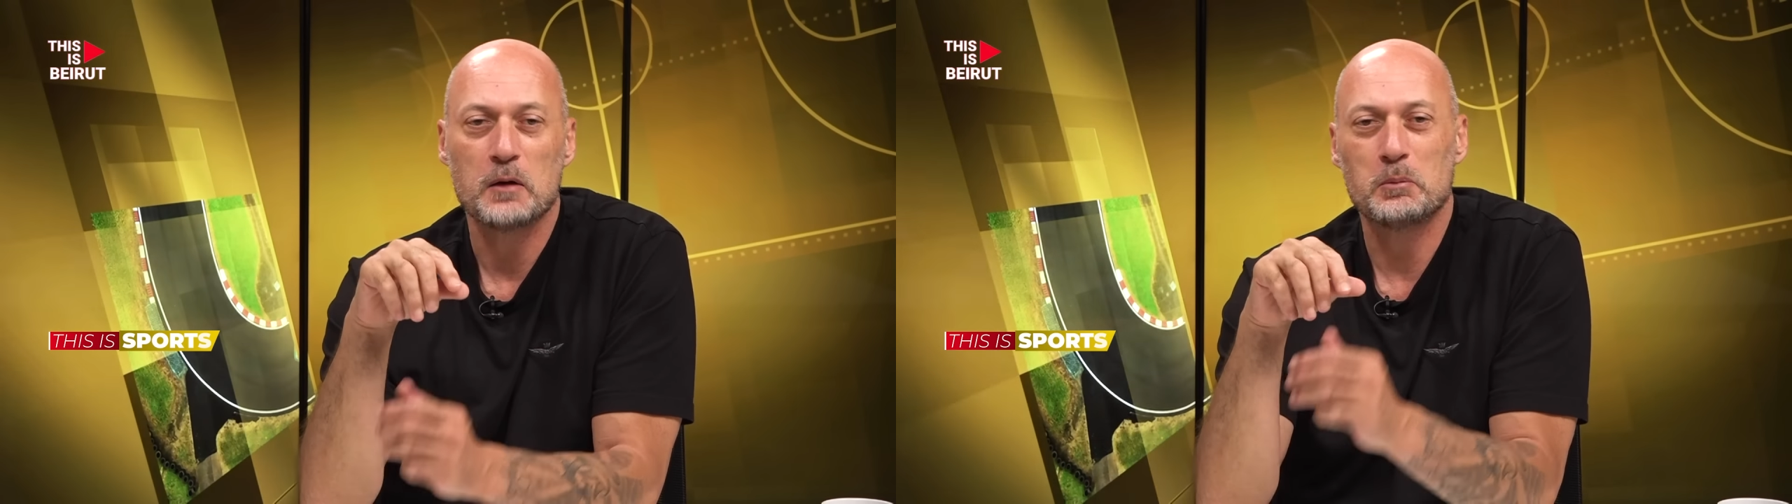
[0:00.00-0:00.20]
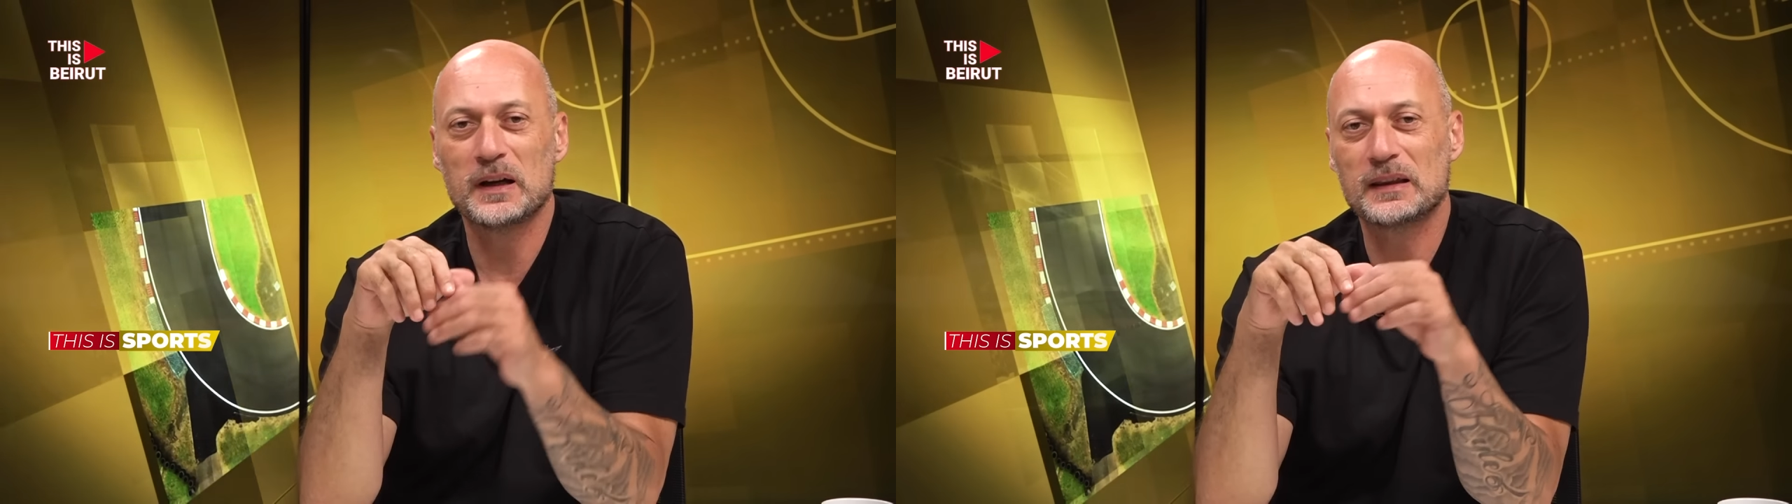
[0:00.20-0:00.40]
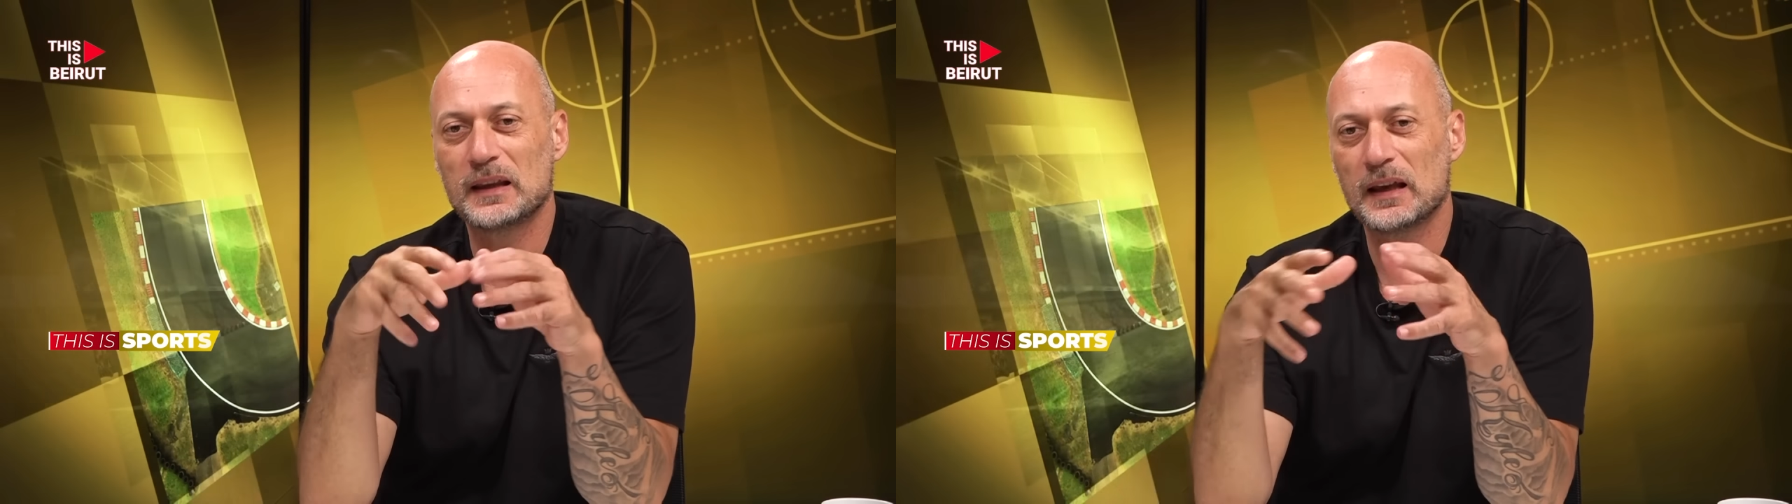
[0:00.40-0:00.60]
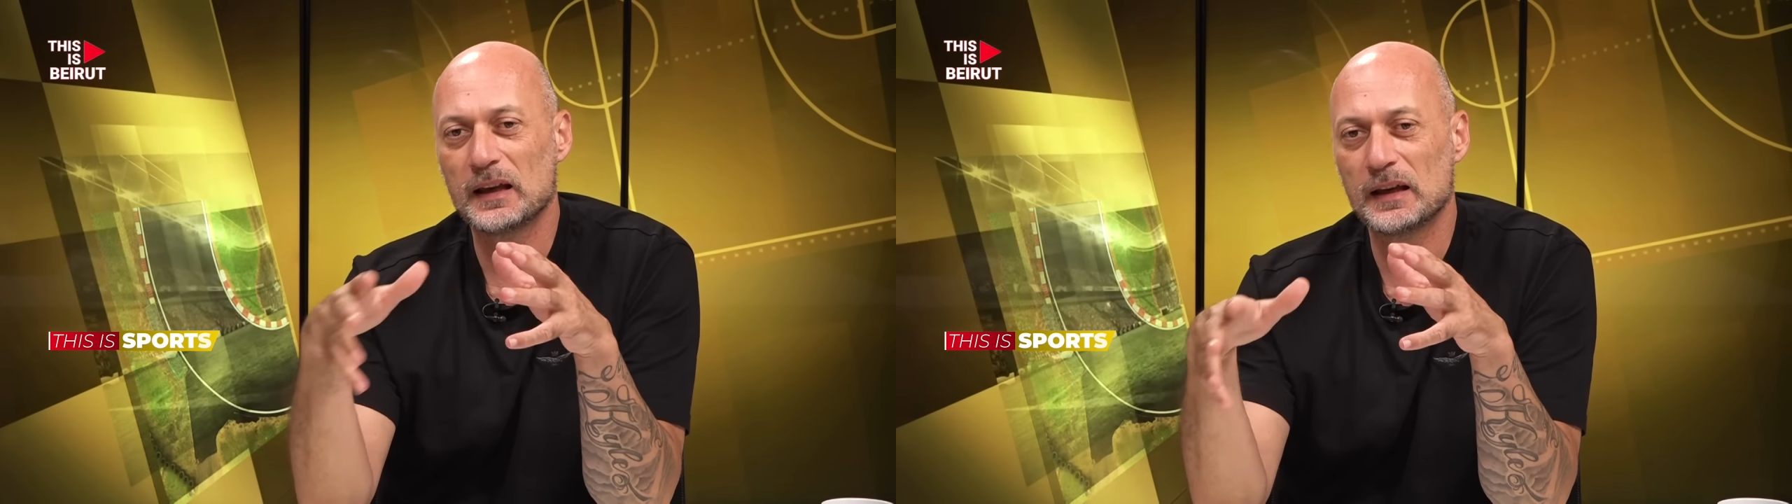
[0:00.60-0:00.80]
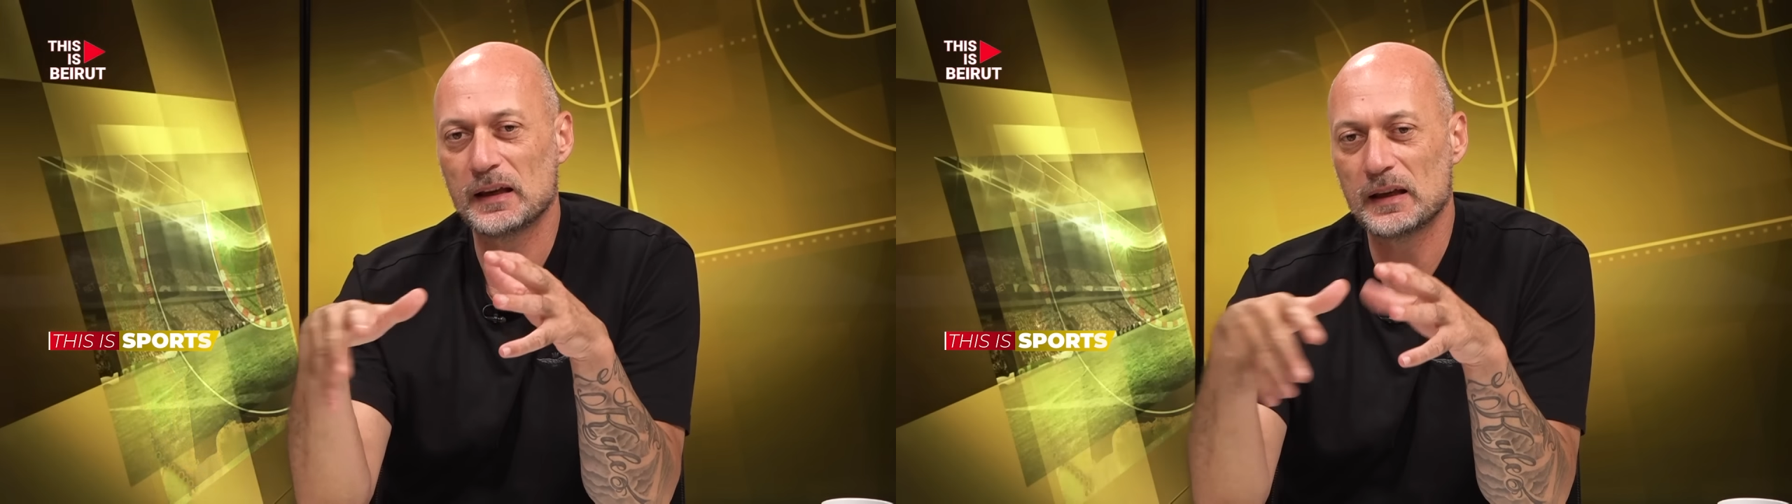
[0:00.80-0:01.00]
But
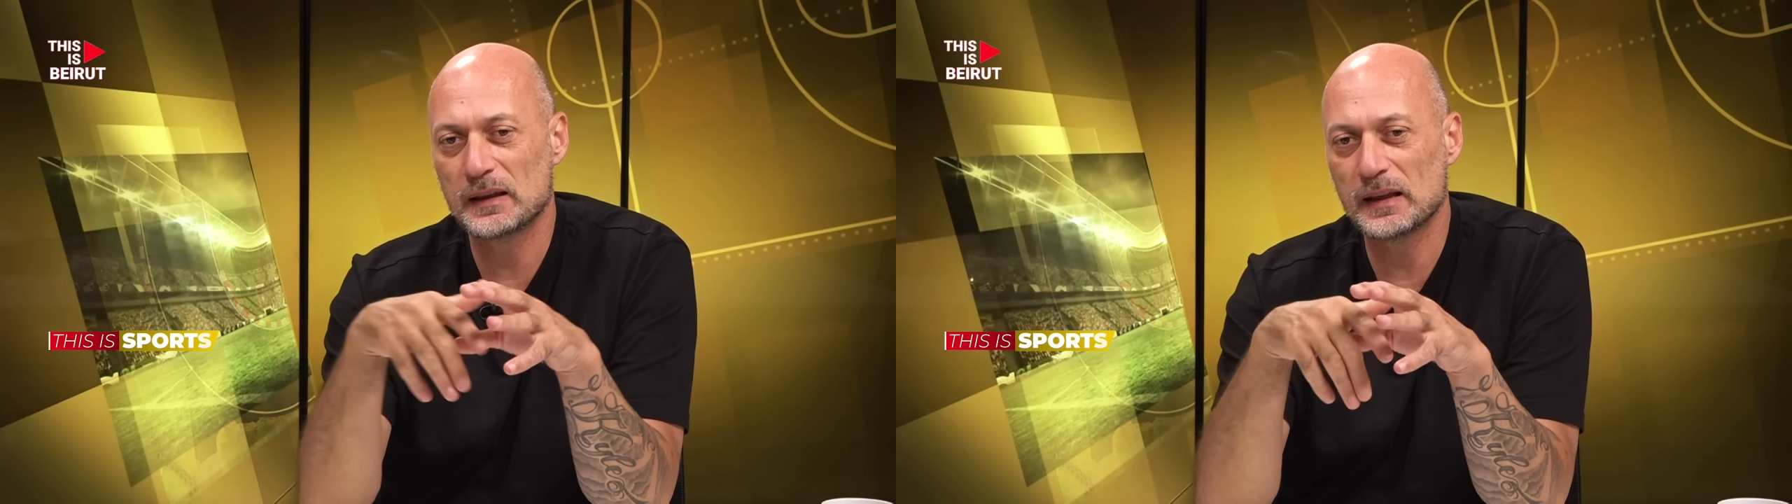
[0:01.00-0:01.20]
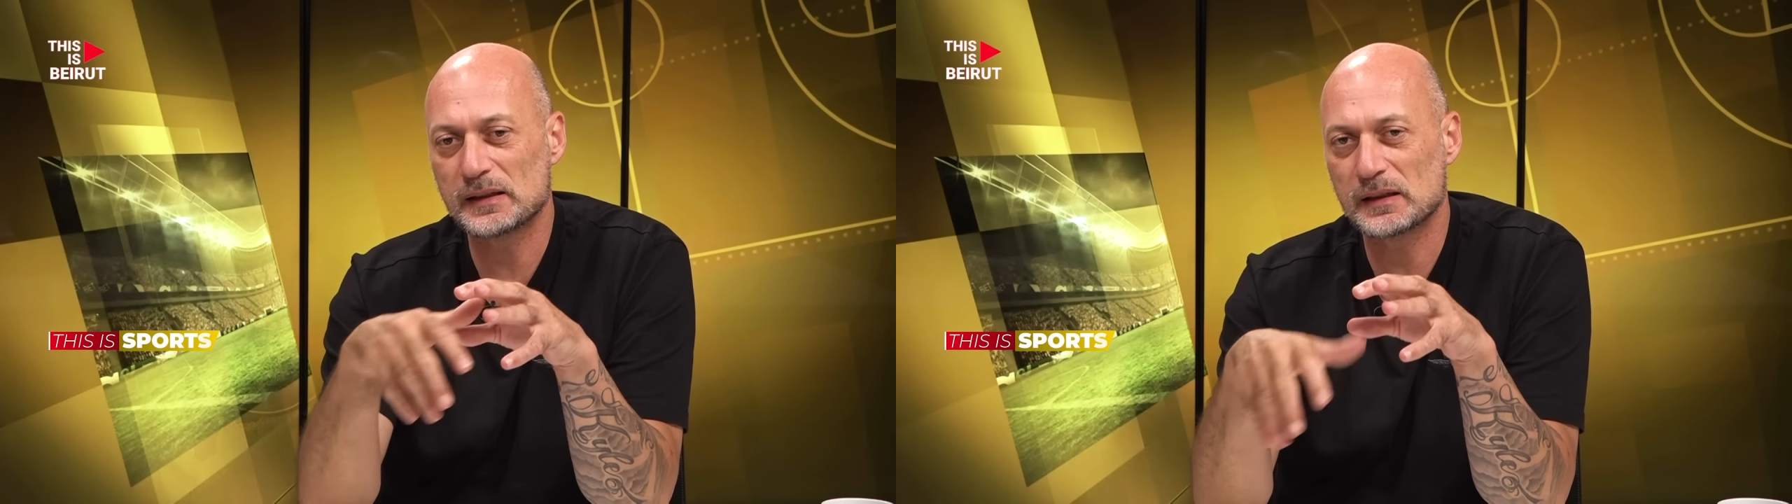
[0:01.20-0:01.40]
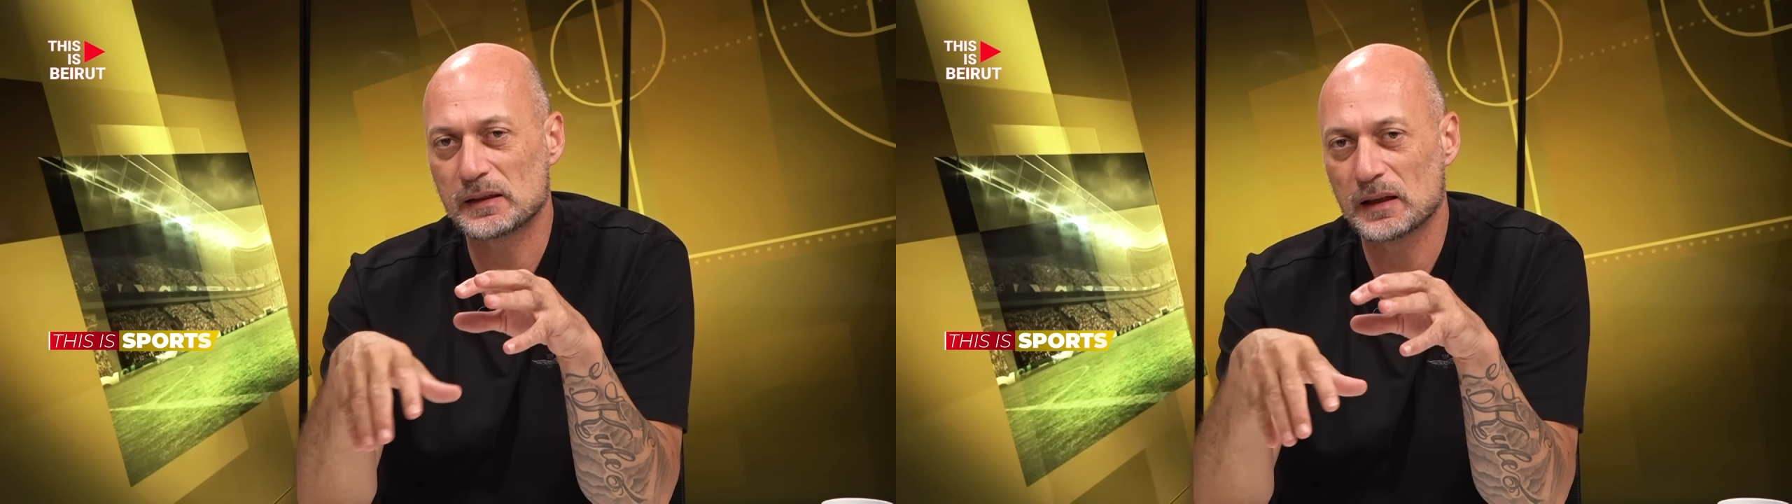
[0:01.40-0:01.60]
this